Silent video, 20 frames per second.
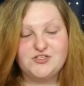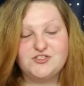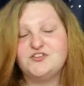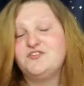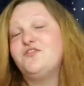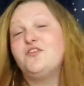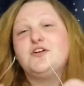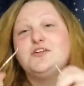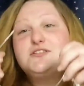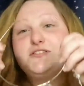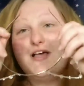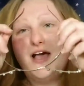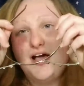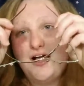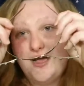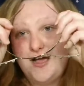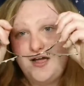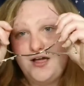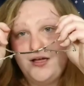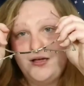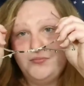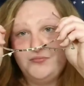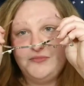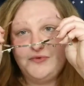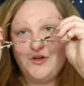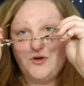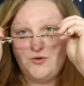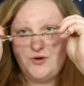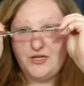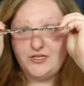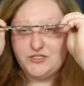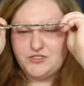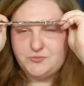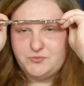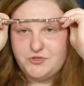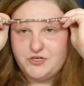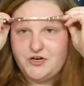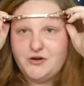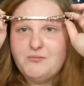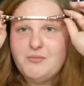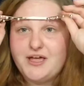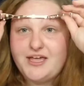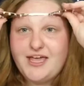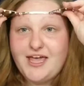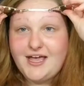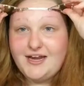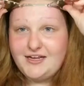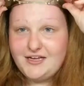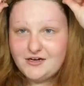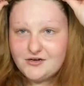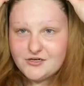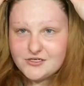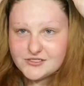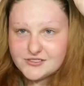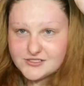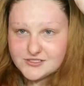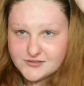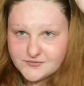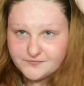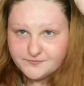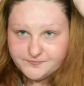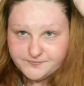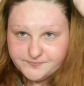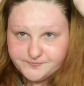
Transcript: So first I'm going to put on my cat ears.